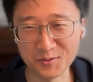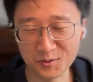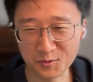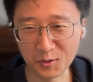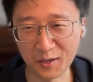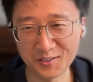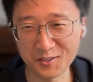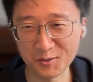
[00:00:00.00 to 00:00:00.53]

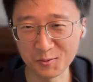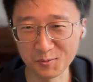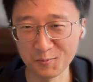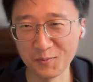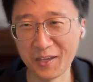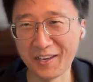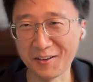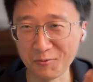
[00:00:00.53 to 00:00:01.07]
try to
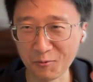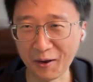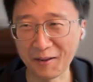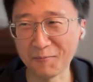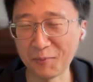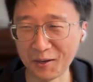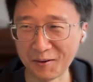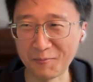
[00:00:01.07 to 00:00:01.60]
like write
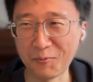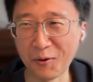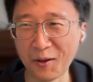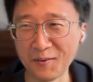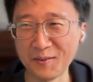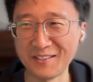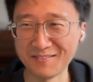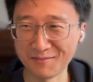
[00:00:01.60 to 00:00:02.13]
better
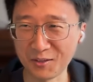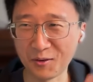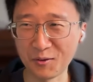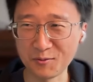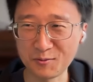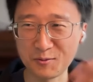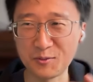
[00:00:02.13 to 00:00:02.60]
prompt and you know